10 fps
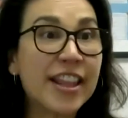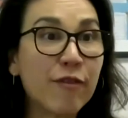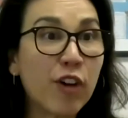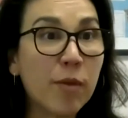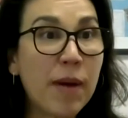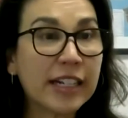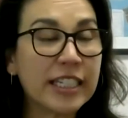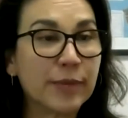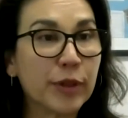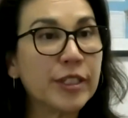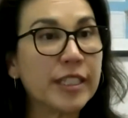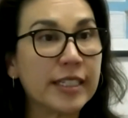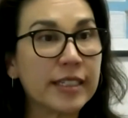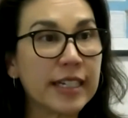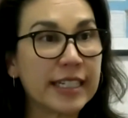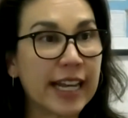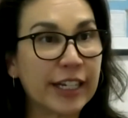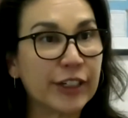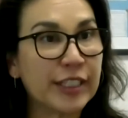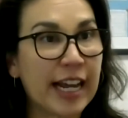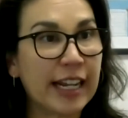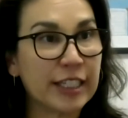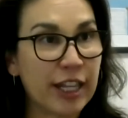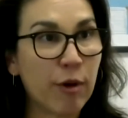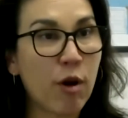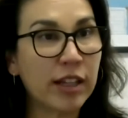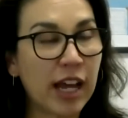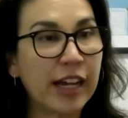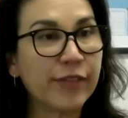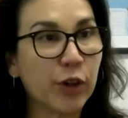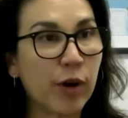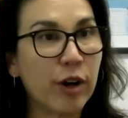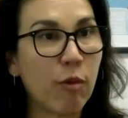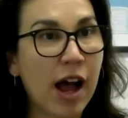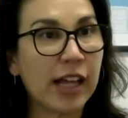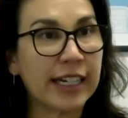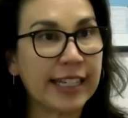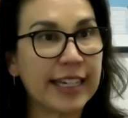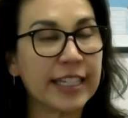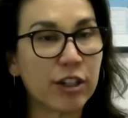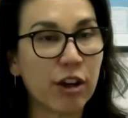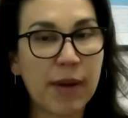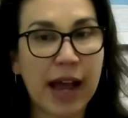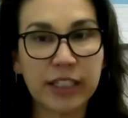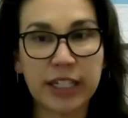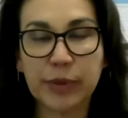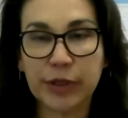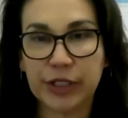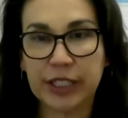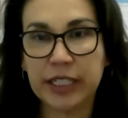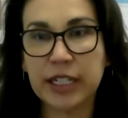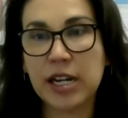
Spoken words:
and they've gone back to in person, as I understand it. So they were online for quite a while, and I think it's gone back to in person.